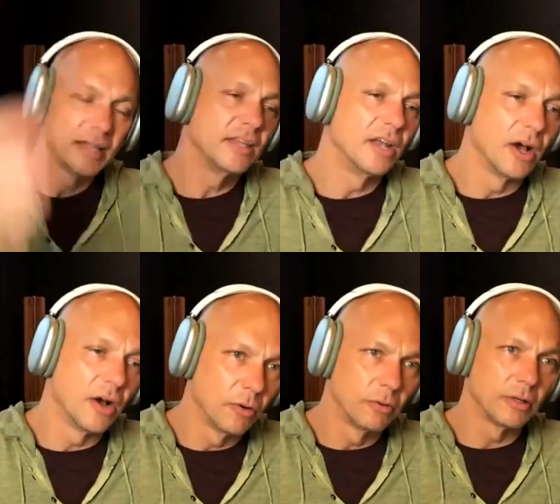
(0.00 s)
you
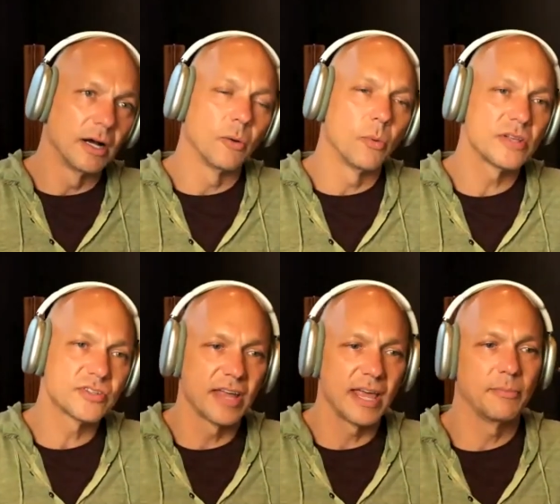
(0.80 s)
know, uh, what's
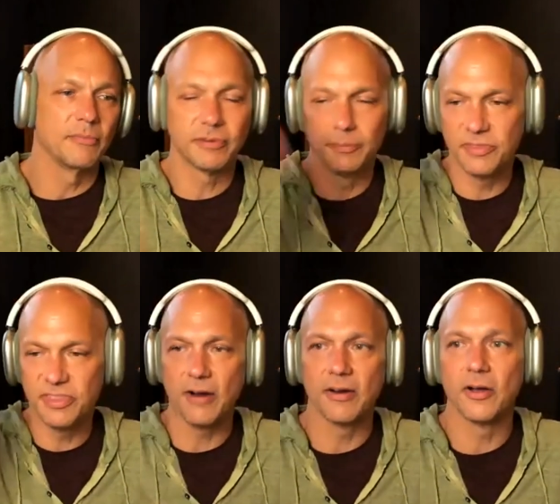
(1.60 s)
her name from
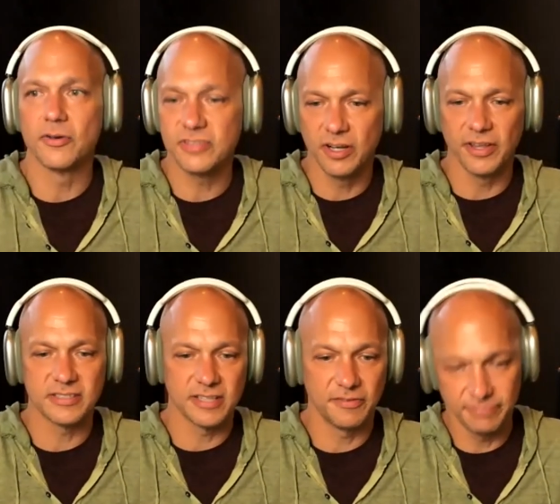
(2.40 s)
Theranos and all that
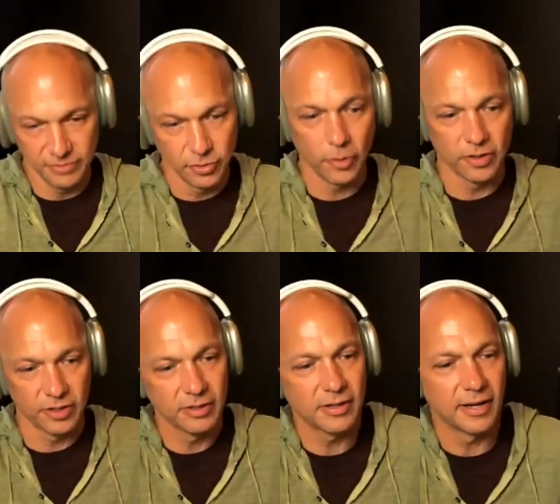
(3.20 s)
stuff. Know
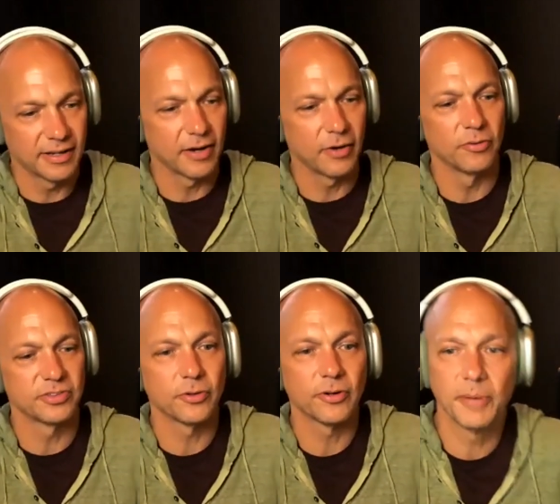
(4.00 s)
her. I got a whole
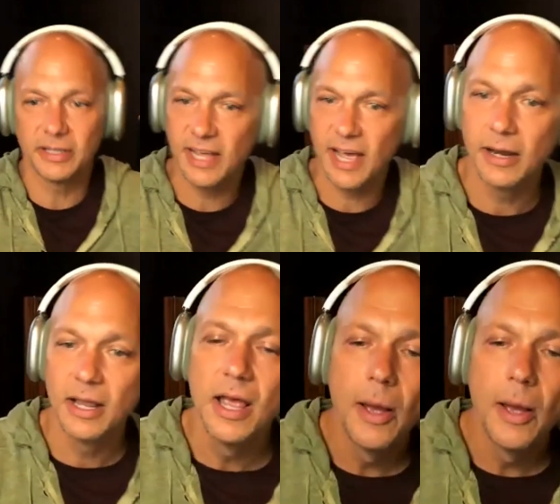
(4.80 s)
story about that.